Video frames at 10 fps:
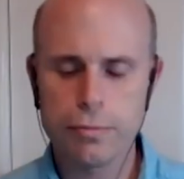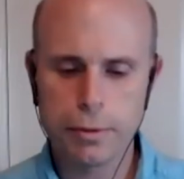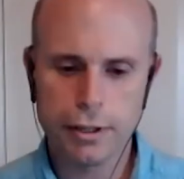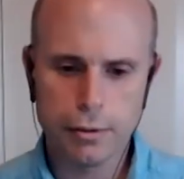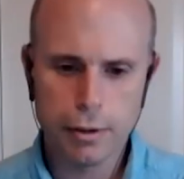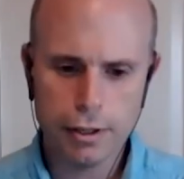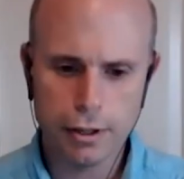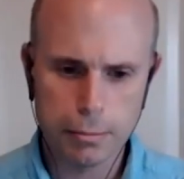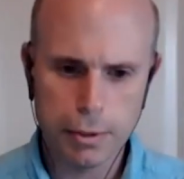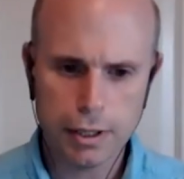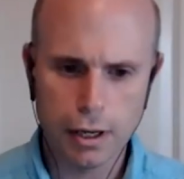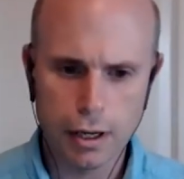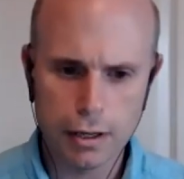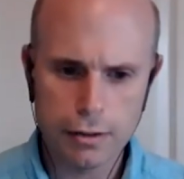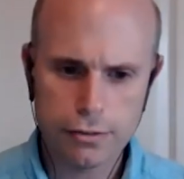bring you in here
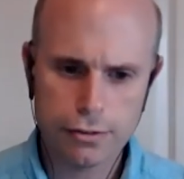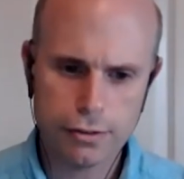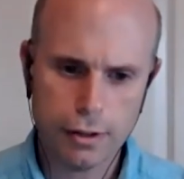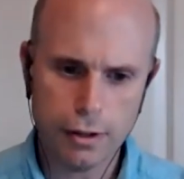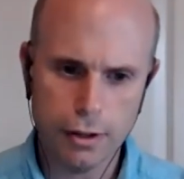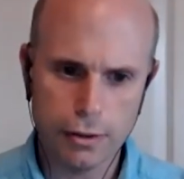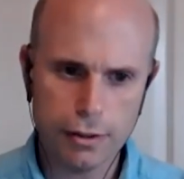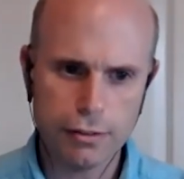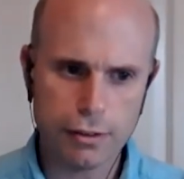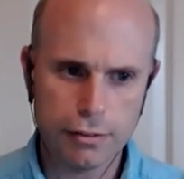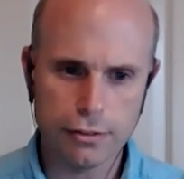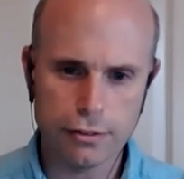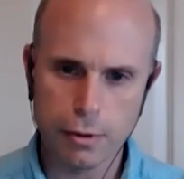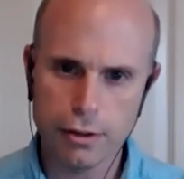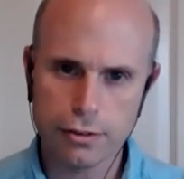because, you know, this is a
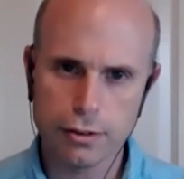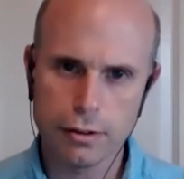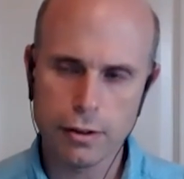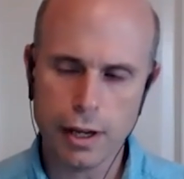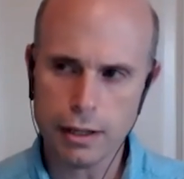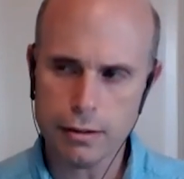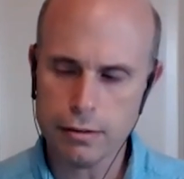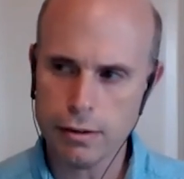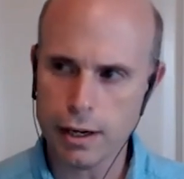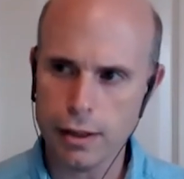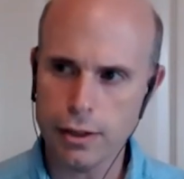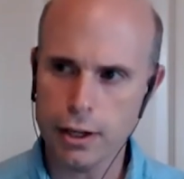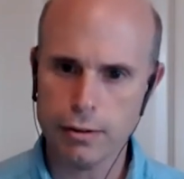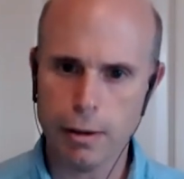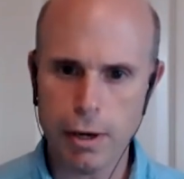situation that, that I
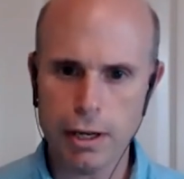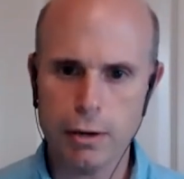think many